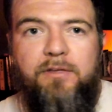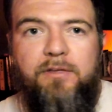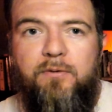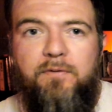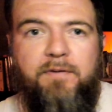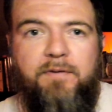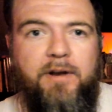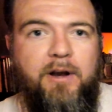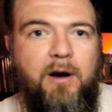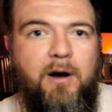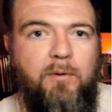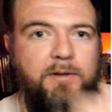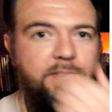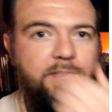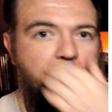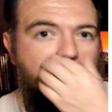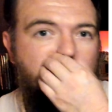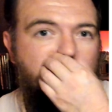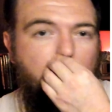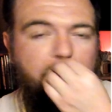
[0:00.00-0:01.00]
through figuring out what's
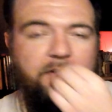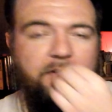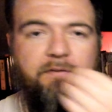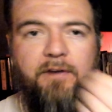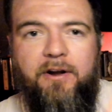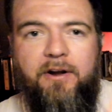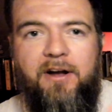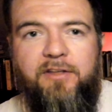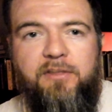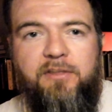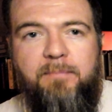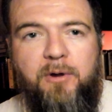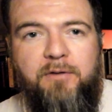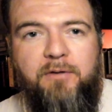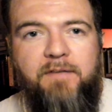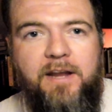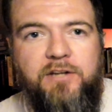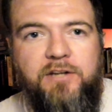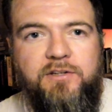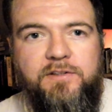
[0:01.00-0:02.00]
going on, figuring out the
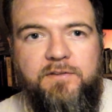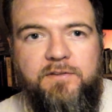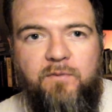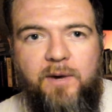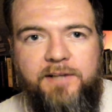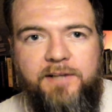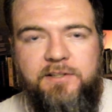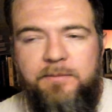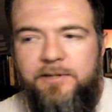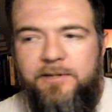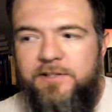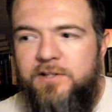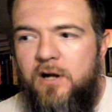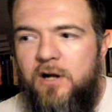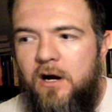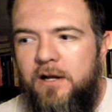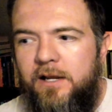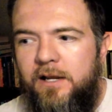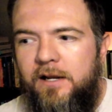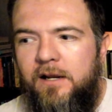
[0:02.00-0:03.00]
motivations of why someone is
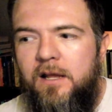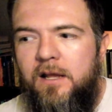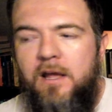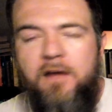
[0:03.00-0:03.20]
talking,